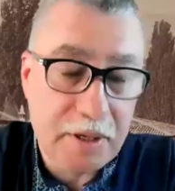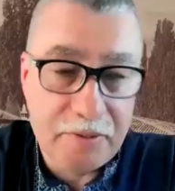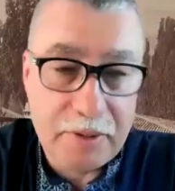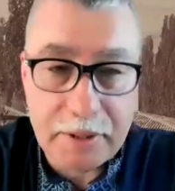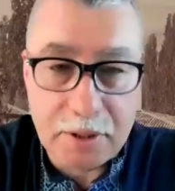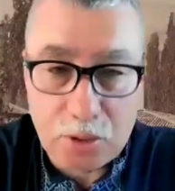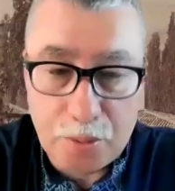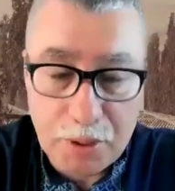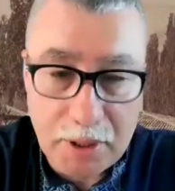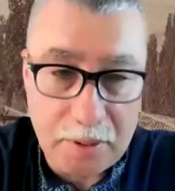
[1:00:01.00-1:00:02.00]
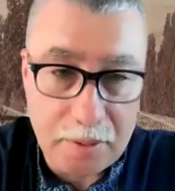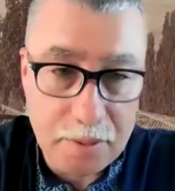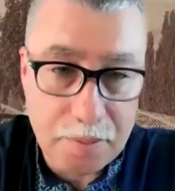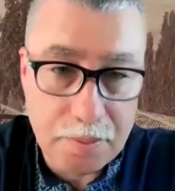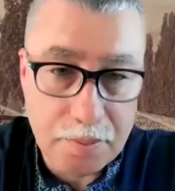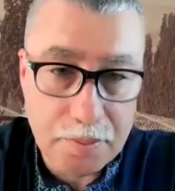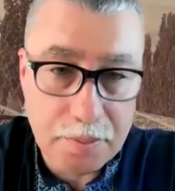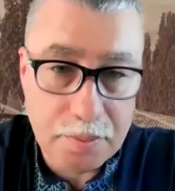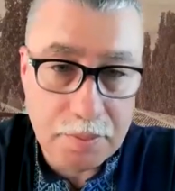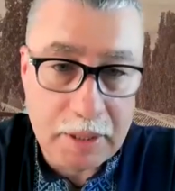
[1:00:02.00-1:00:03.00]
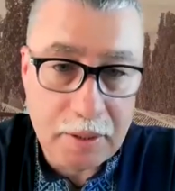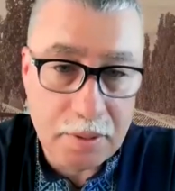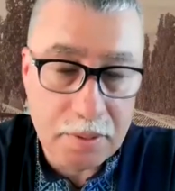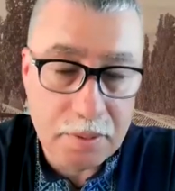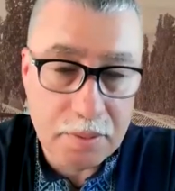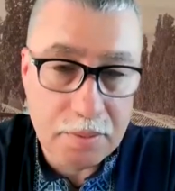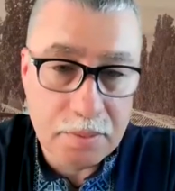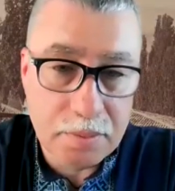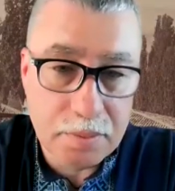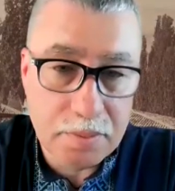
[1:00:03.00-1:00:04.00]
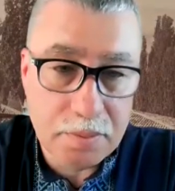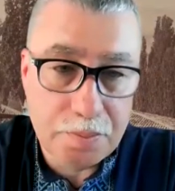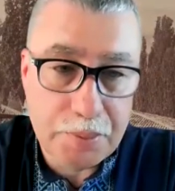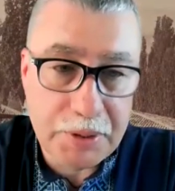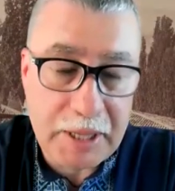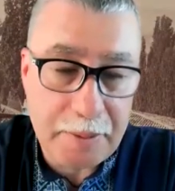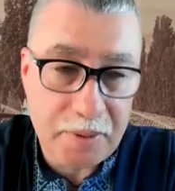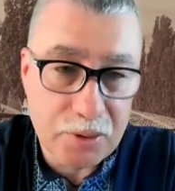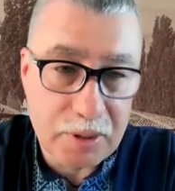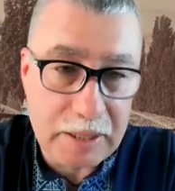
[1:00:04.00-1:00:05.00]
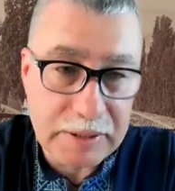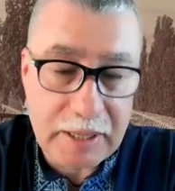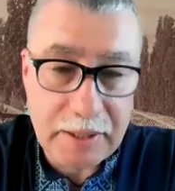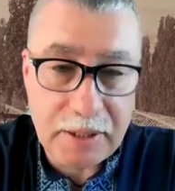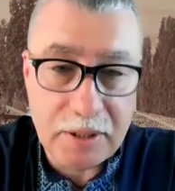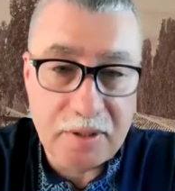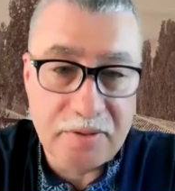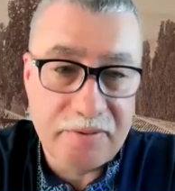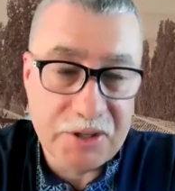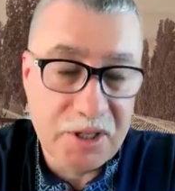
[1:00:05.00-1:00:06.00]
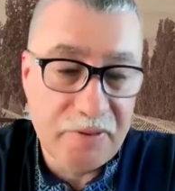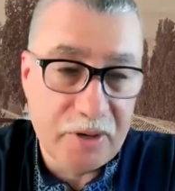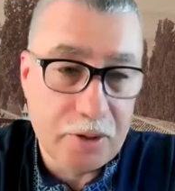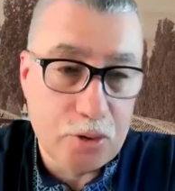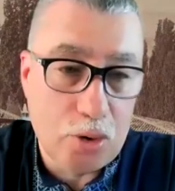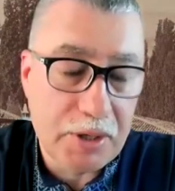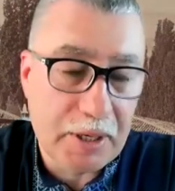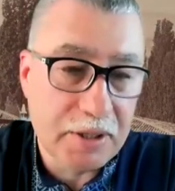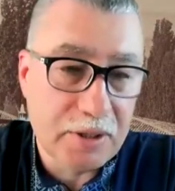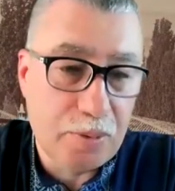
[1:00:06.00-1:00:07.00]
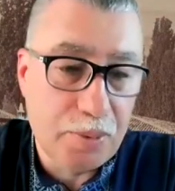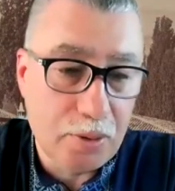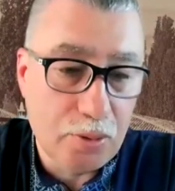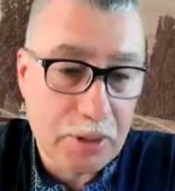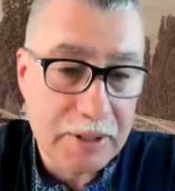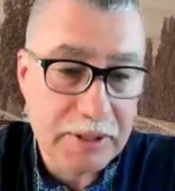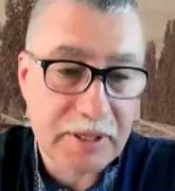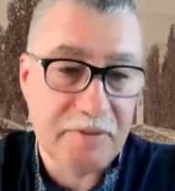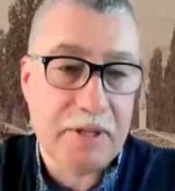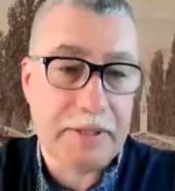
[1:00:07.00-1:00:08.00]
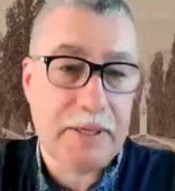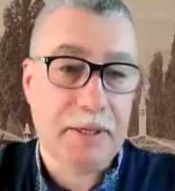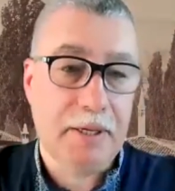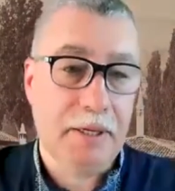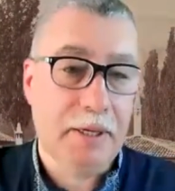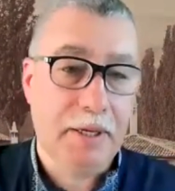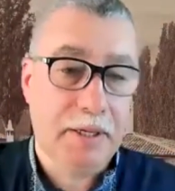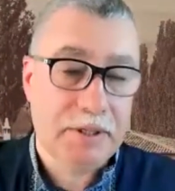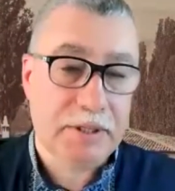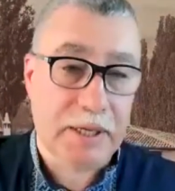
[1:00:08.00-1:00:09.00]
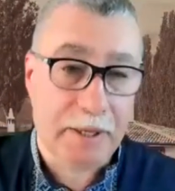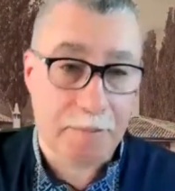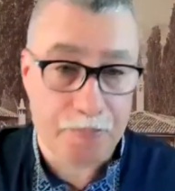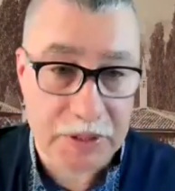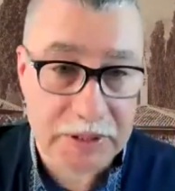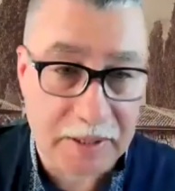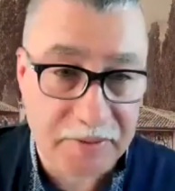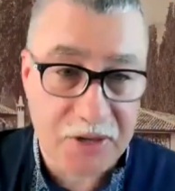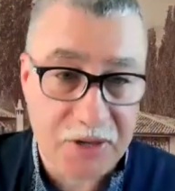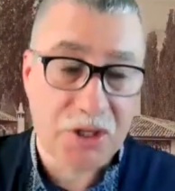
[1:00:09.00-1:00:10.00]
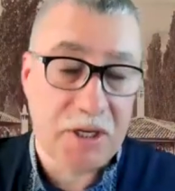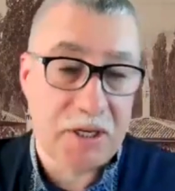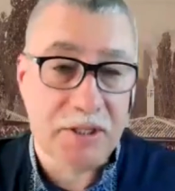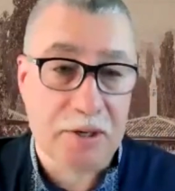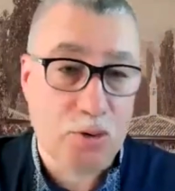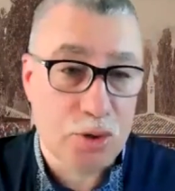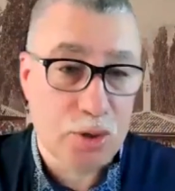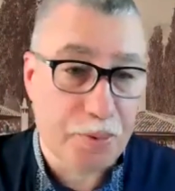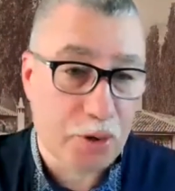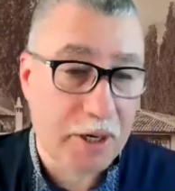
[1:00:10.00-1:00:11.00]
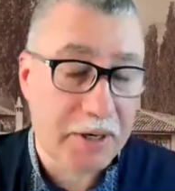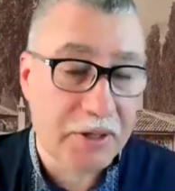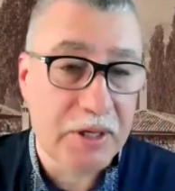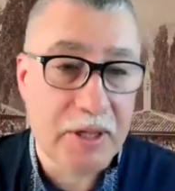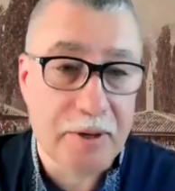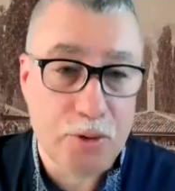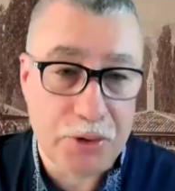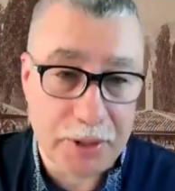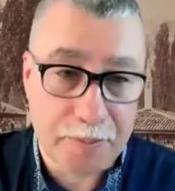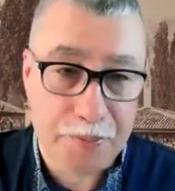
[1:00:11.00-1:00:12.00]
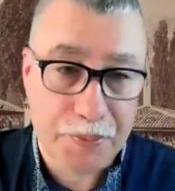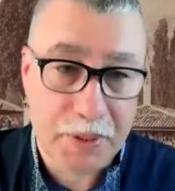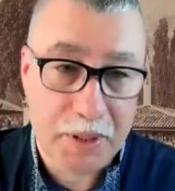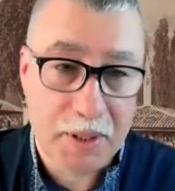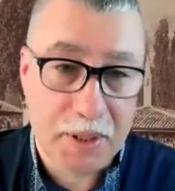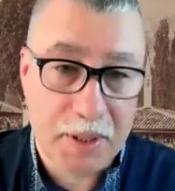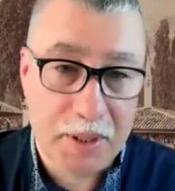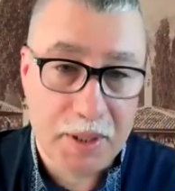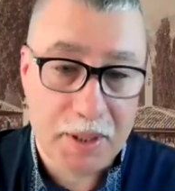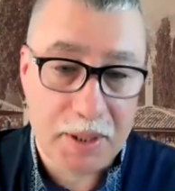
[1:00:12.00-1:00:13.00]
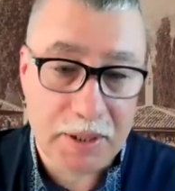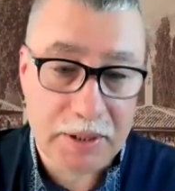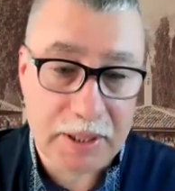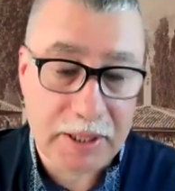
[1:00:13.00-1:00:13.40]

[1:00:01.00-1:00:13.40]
Well, the Ukrainian government made at least the last important step, which was the approval of the law on indigenous peoples.